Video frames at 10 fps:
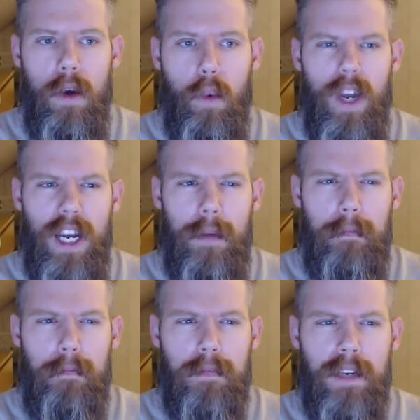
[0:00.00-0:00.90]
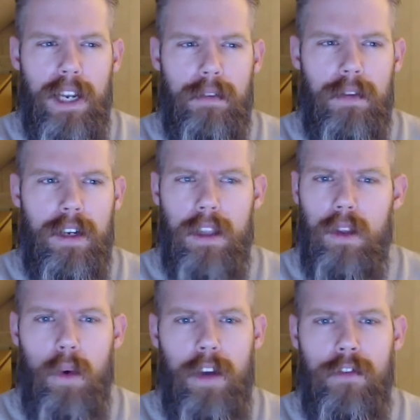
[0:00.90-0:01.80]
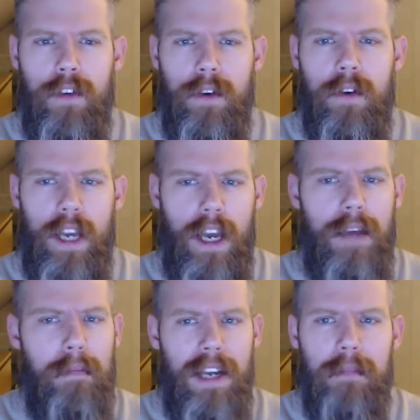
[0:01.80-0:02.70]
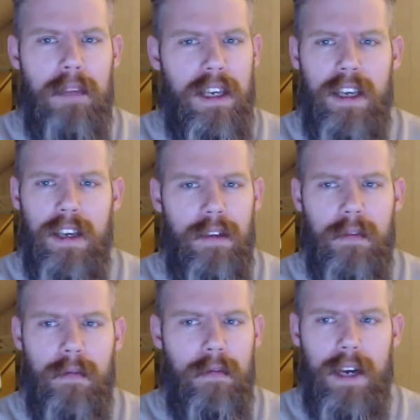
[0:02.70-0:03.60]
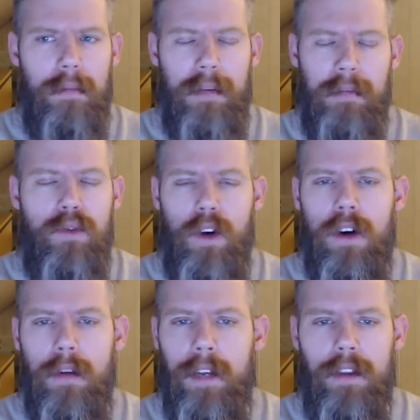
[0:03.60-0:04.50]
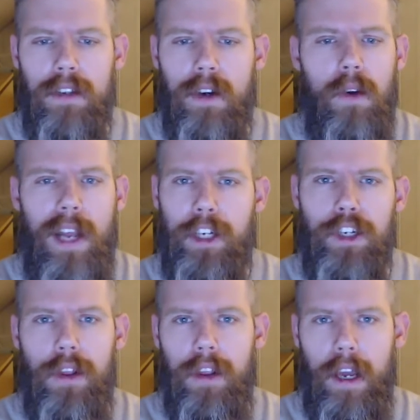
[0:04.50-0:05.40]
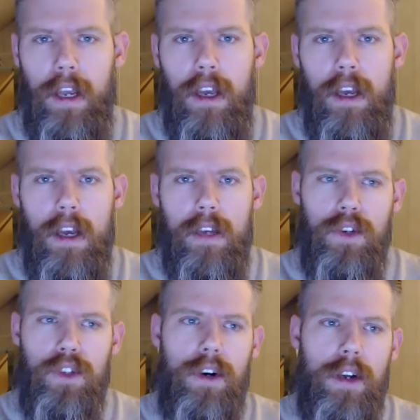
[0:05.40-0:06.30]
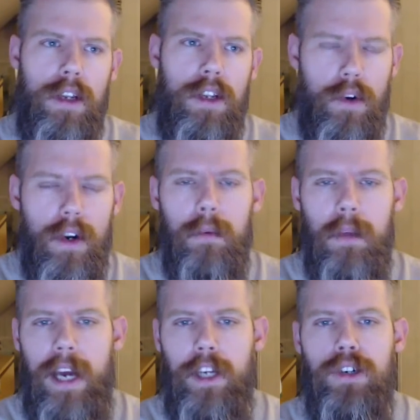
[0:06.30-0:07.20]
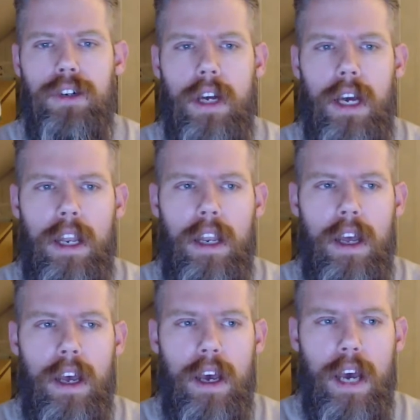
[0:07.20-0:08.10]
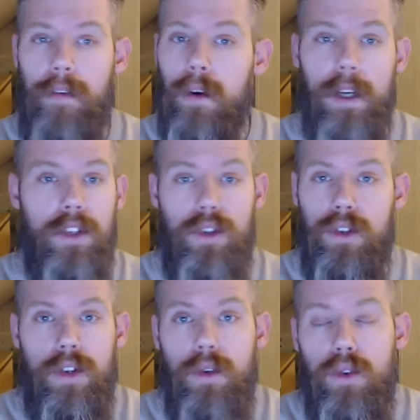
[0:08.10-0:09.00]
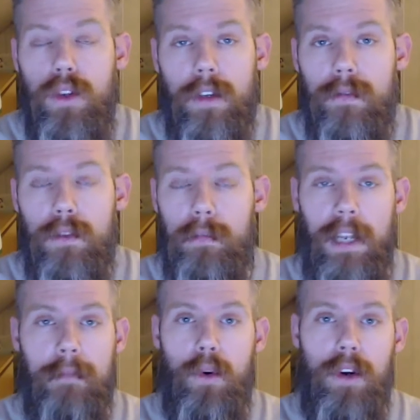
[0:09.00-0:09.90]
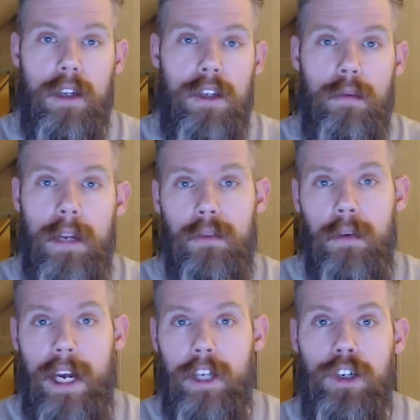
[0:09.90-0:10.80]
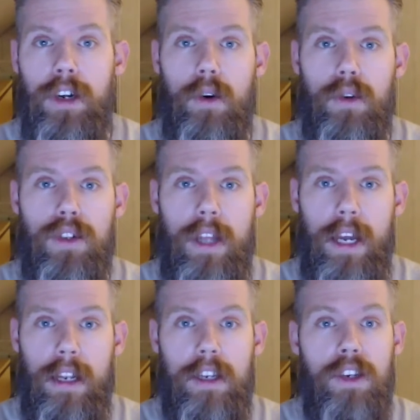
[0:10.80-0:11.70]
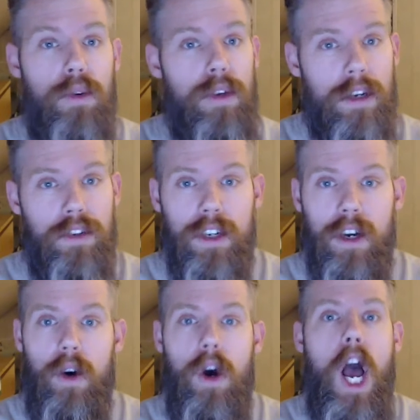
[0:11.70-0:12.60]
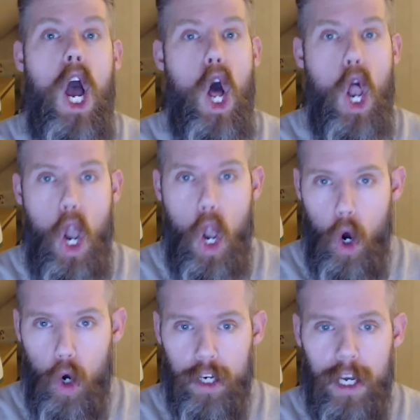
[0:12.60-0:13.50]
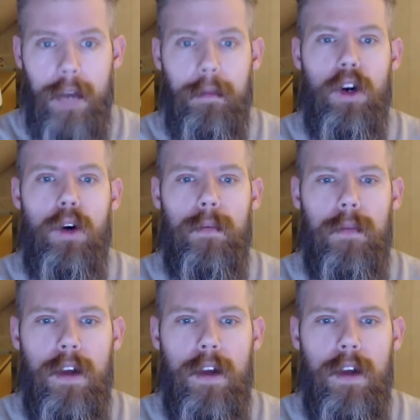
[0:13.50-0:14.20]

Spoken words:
when I kind of got the whiff of, okay, I might be wrong about this whole Azure thing. So I started toying with Azure, and everyone who's spent more than 2 minutes with Azure knows that 2 years ago, a long time ago,